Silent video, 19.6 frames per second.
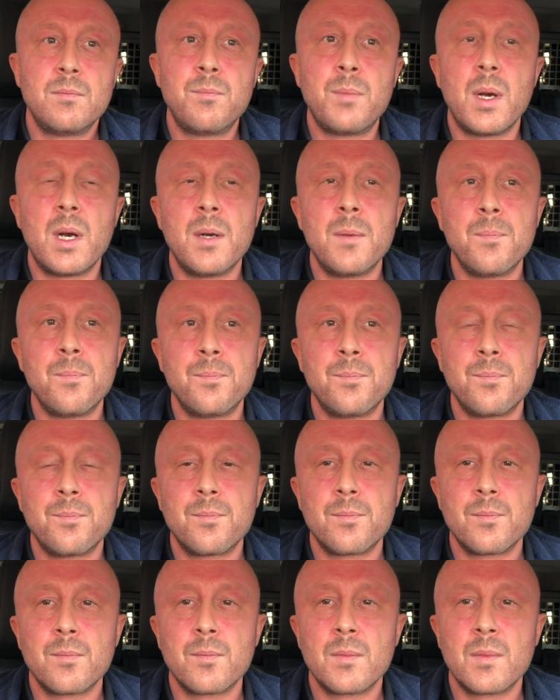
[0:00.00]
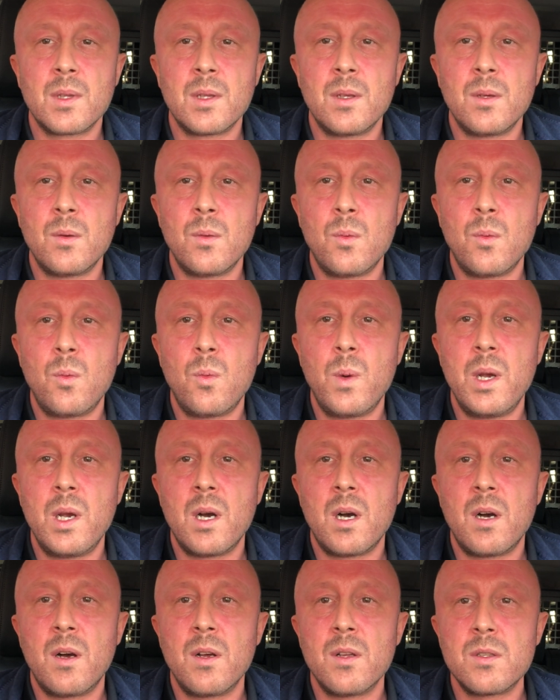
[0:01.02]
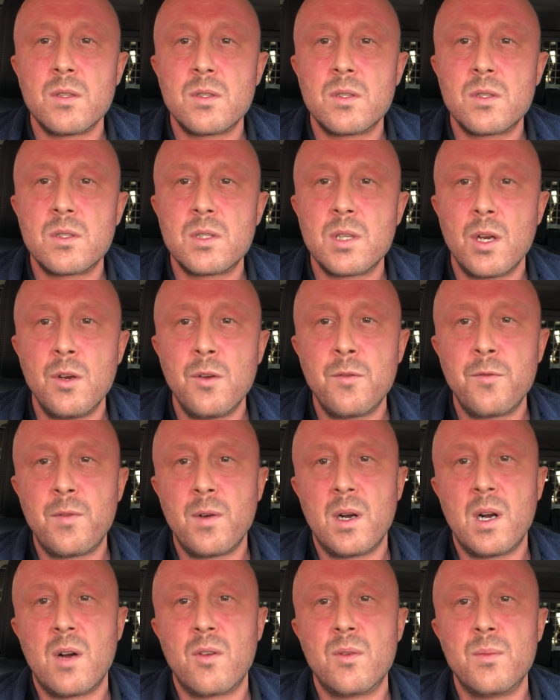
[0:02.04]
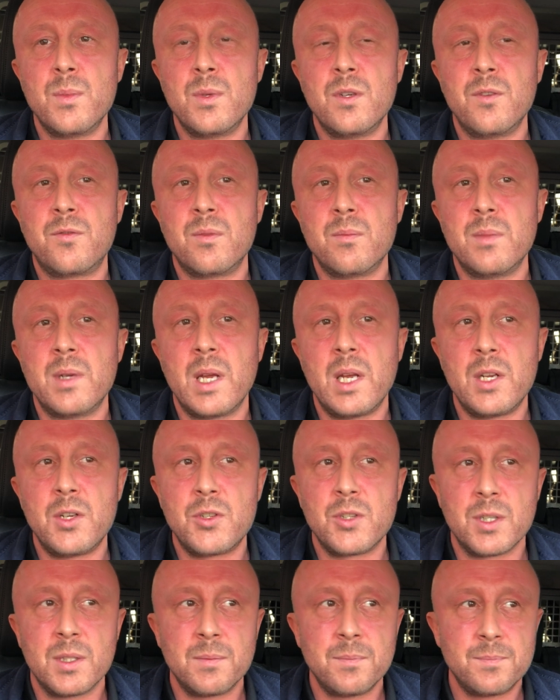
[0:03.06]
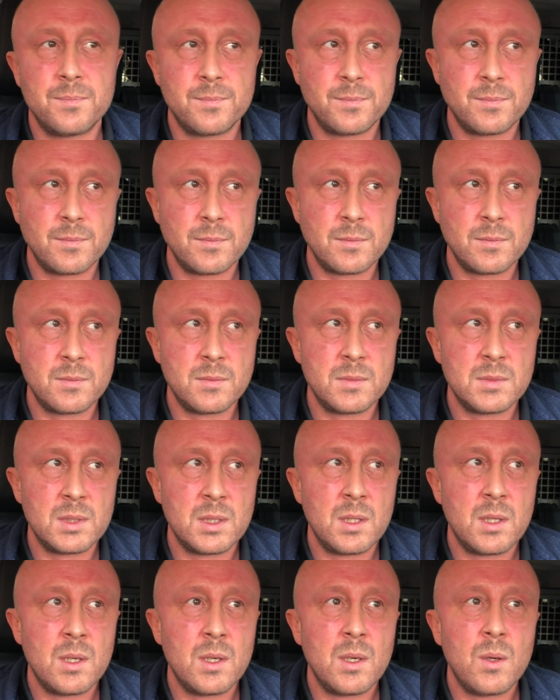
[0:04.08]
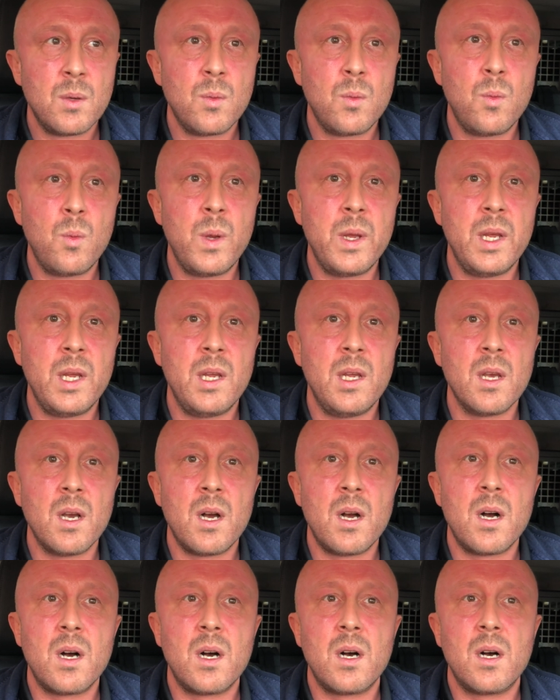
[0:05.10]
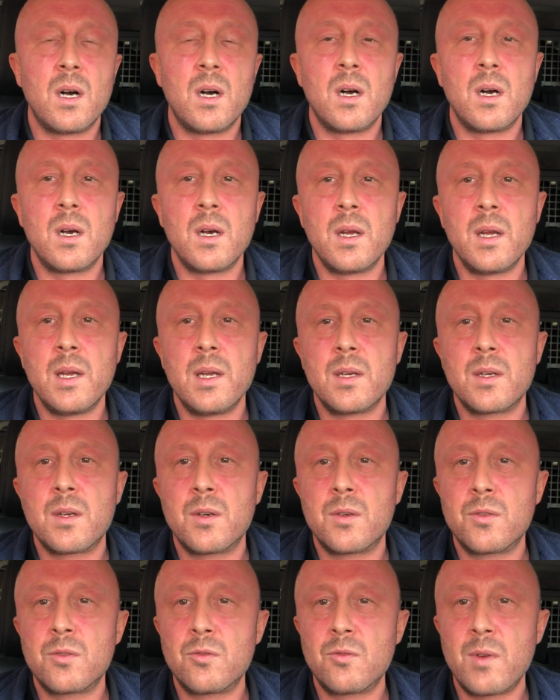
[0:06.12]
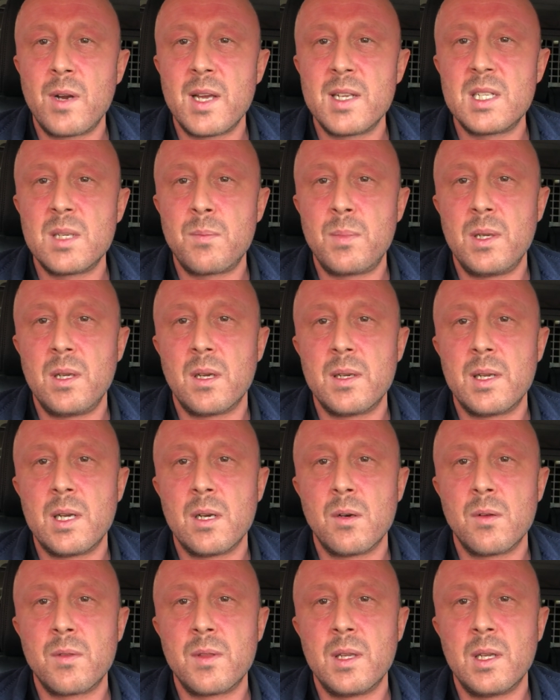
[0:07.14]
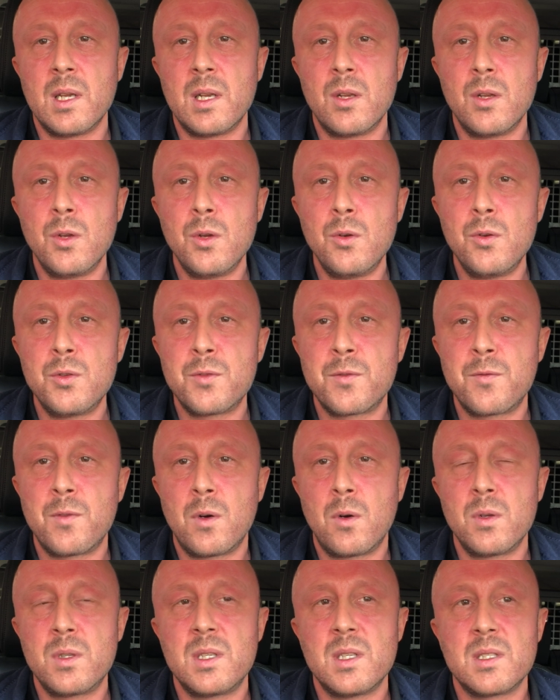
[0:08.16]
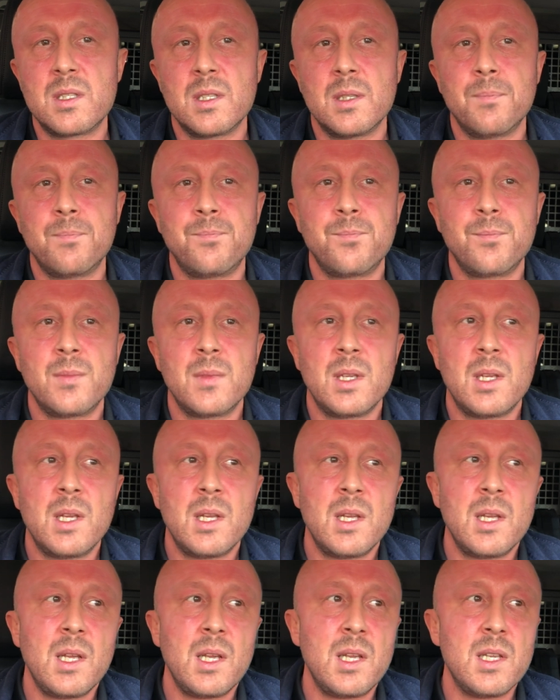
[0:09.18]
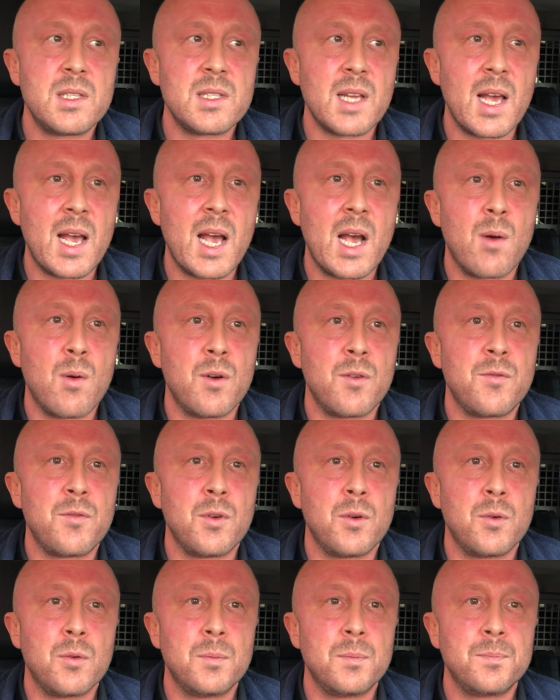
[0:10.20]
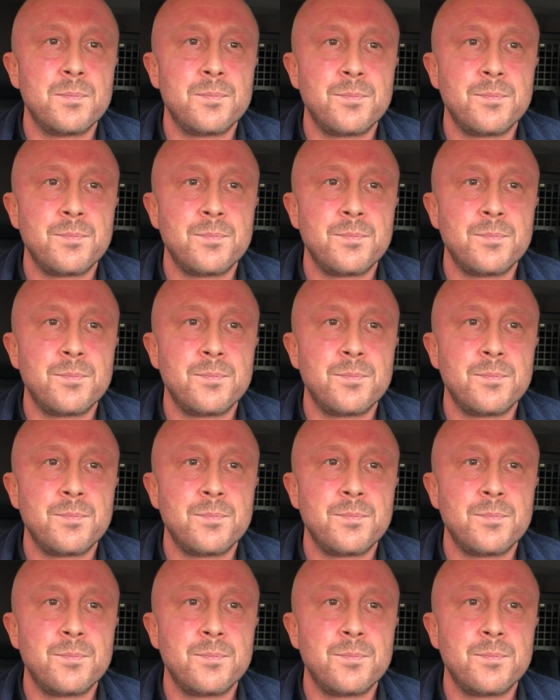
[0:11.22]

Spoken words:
But we are so far removed from nature, we are incredibly unhealthy. And whose fault is it? It's our fault.